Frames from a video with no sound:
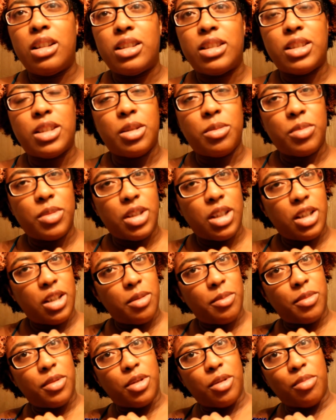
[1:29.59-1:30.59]

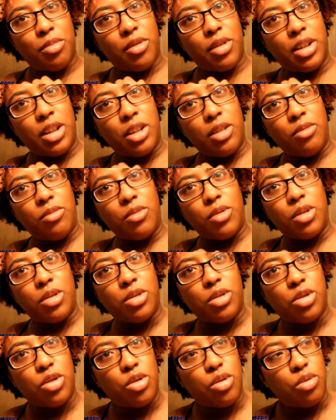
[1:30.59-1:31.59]
sometimes your brain
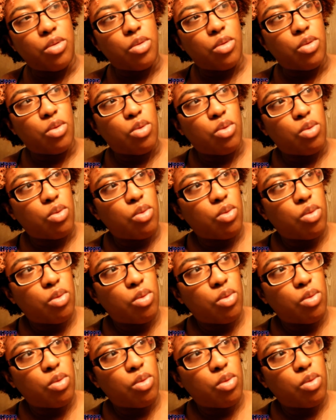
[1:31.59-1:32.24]
wants to